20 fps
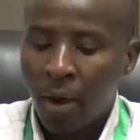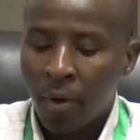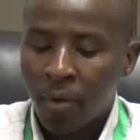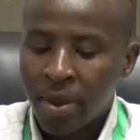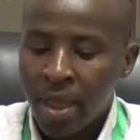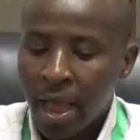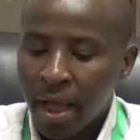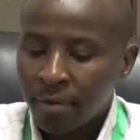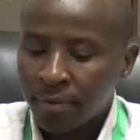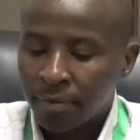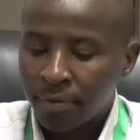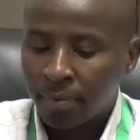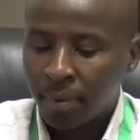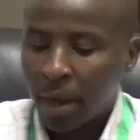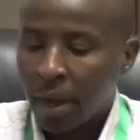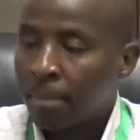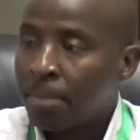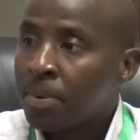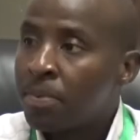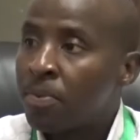We have
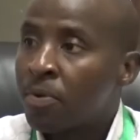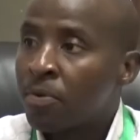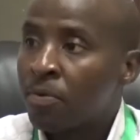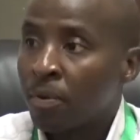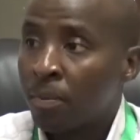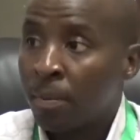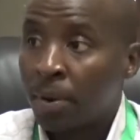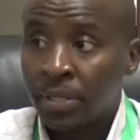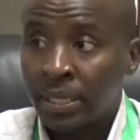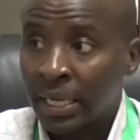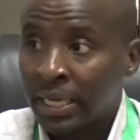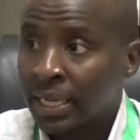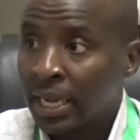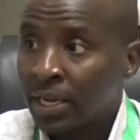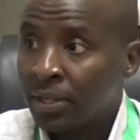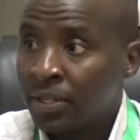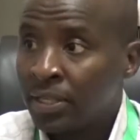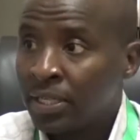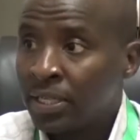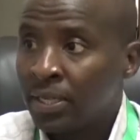people from outside
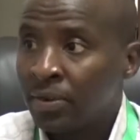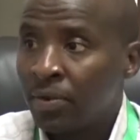country.